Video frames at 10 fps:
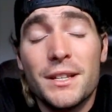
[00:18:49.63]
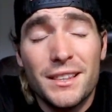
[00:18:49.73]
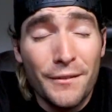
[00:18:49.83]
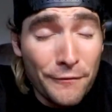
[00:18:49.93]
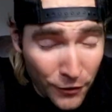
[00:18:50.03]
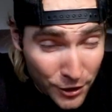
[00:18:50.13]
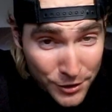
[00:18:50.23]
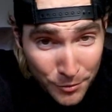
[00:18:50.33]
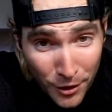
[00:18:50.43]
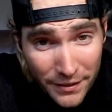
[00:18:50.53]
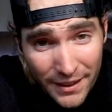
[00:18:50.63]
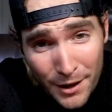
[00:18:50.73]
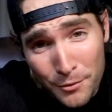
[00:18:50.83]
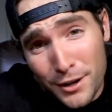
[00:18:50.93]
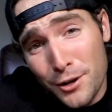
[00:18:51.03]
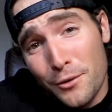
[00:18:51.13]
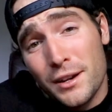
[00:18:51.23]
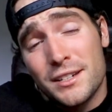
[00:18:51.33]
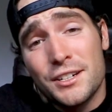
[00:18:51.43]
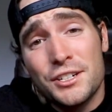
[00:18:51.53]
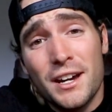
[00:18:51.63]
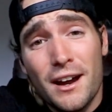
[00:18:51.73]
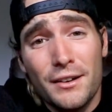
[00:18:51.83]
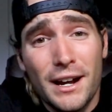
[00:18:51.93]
and the first one that we're going to shout